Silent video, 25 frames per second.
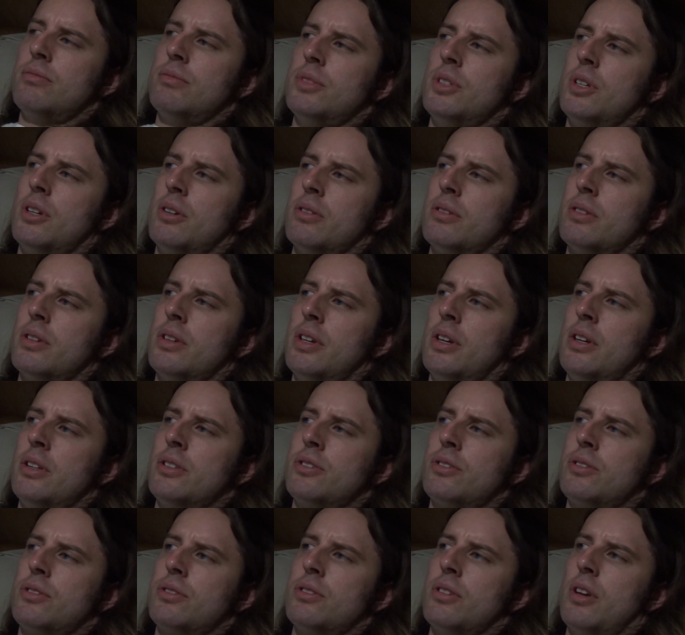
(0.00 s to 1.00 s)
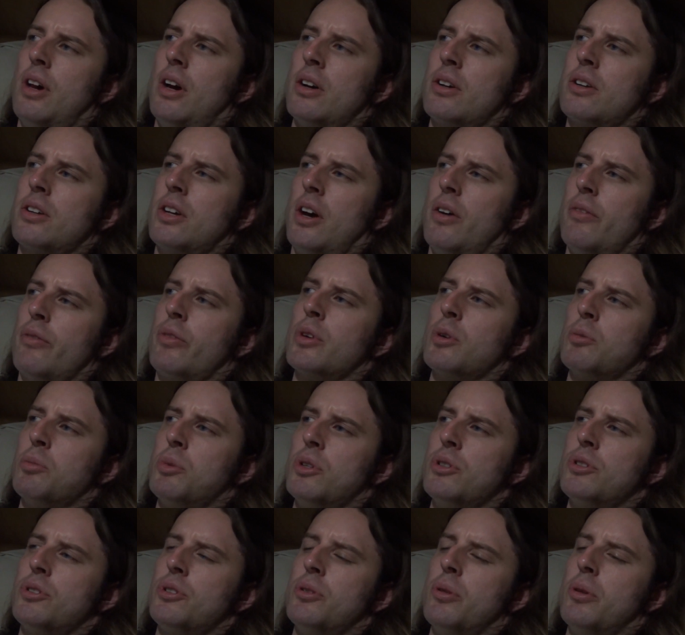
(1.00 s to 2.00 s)
it's
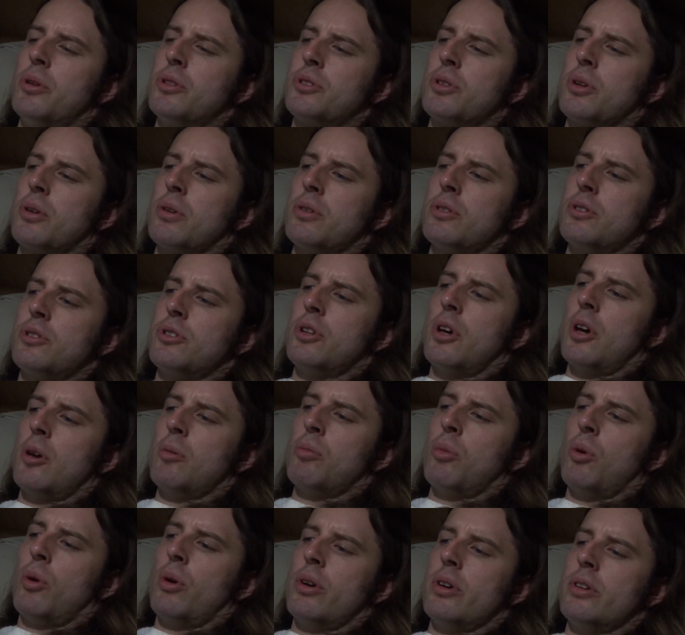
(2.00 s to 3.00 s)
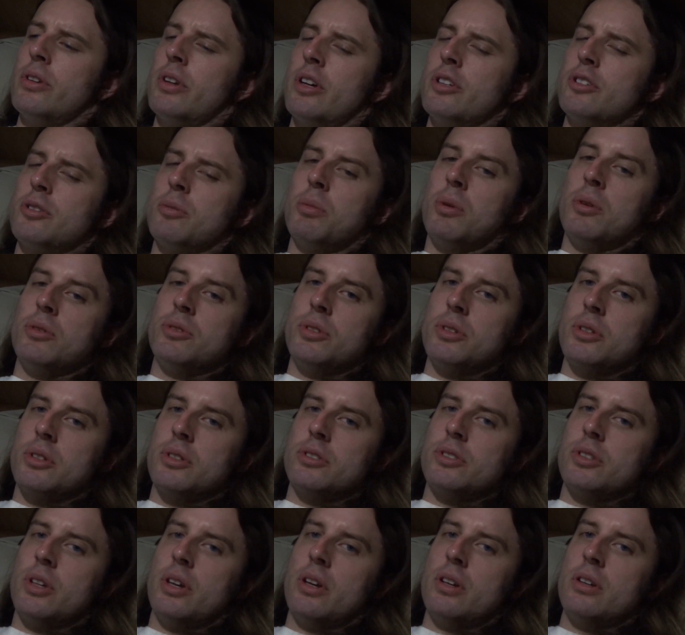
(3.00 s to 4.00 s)
uncomfortable to a certain standpoint, I suppose you
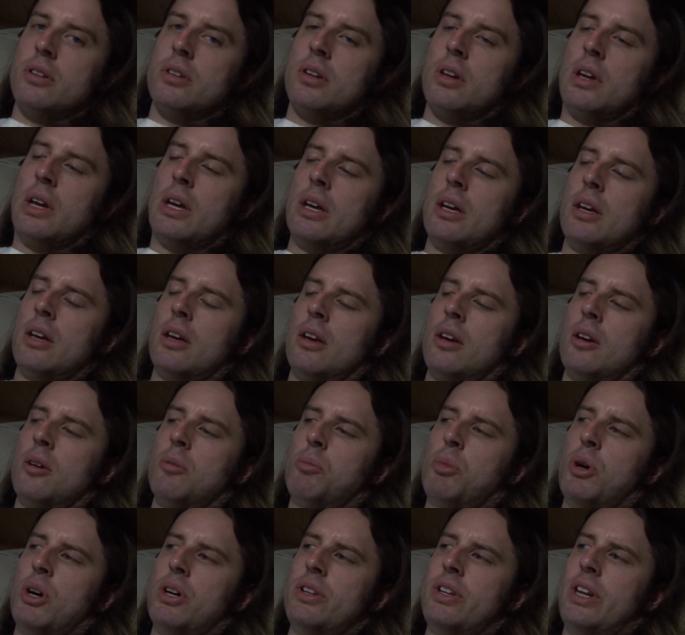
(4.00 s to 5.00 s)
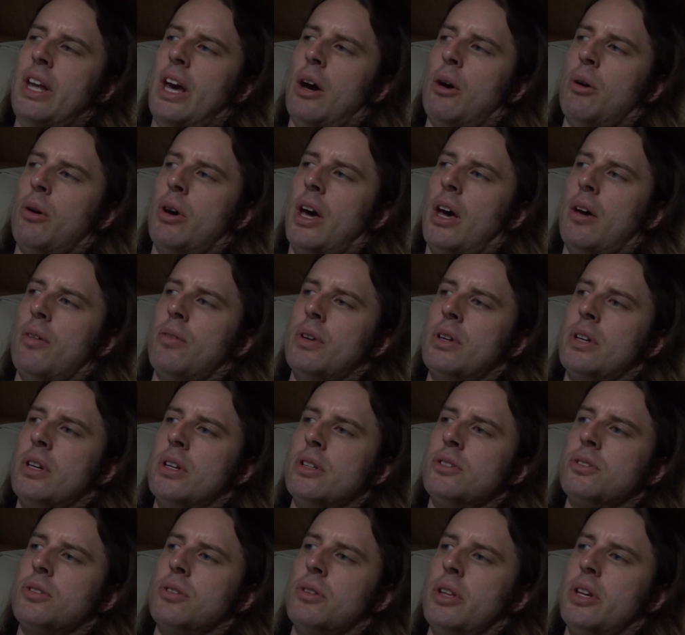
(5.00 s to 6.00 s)
could say. But now having
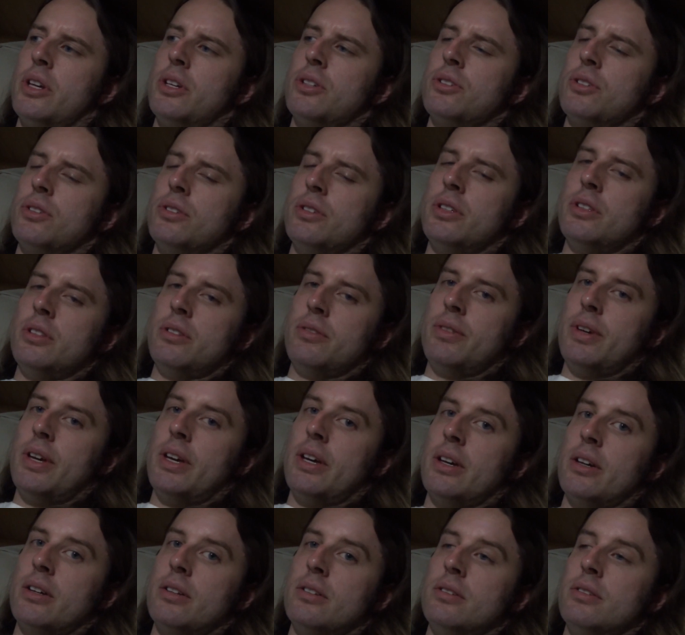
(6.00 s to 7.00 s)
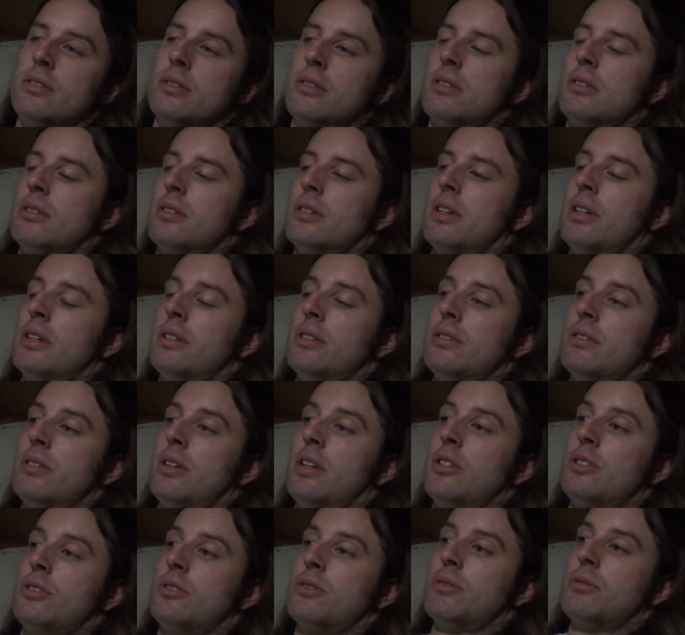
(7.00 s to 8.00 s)
insulation in the van,
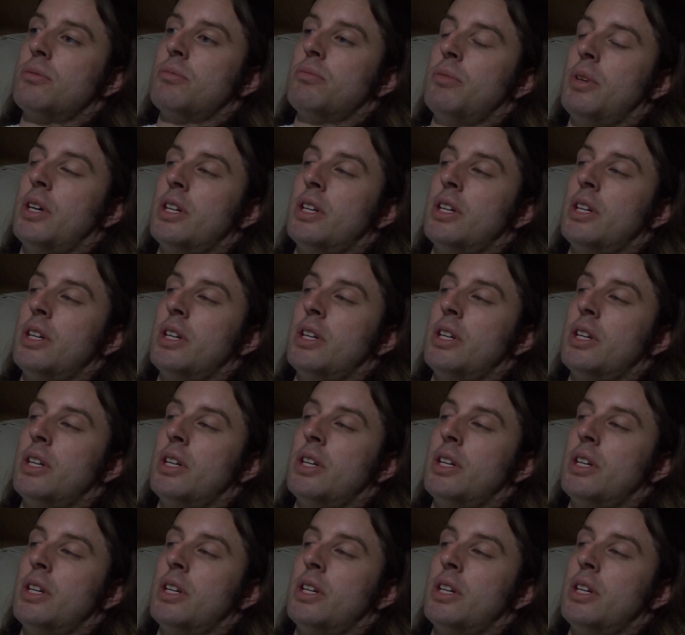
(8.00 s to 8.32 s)
it's